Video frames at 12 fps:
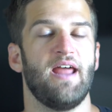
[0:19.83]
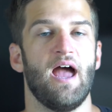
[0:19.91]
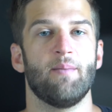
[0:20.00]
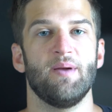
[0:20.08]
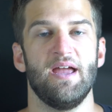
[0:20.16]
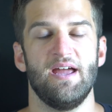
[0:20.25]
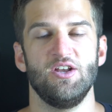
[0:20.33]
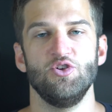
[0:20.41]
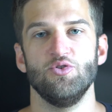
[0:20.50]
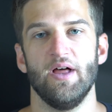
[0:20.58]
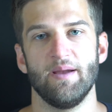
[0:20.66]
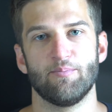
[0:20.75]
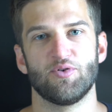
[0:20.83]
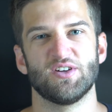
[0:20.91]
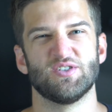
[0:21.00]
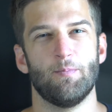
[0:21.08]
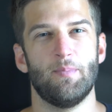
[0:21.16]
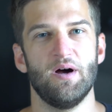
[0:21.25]
app and you like
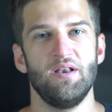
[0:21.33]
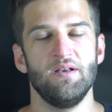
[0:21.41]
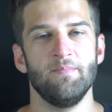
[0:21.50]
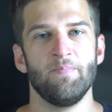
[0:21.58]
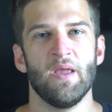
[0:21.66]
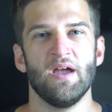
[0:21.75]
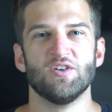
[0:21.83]
press a button,